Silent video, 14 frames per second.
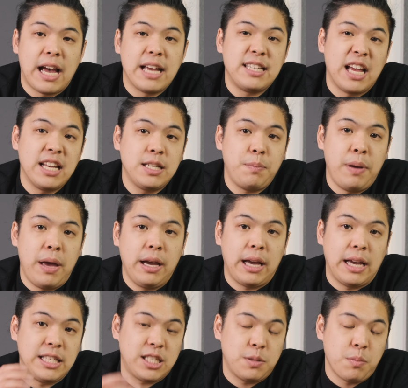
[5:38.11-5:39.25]
I tend to
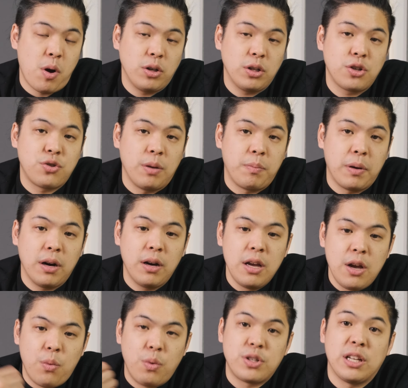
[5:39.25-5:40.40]
pick a smaller
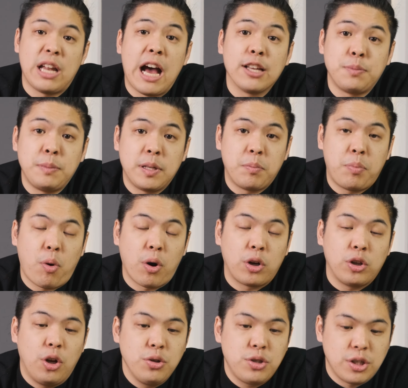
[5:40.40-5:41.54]
dripper, which allows me to pour
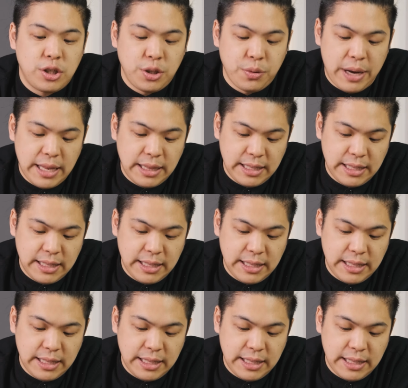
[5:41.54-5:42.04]
closer to it.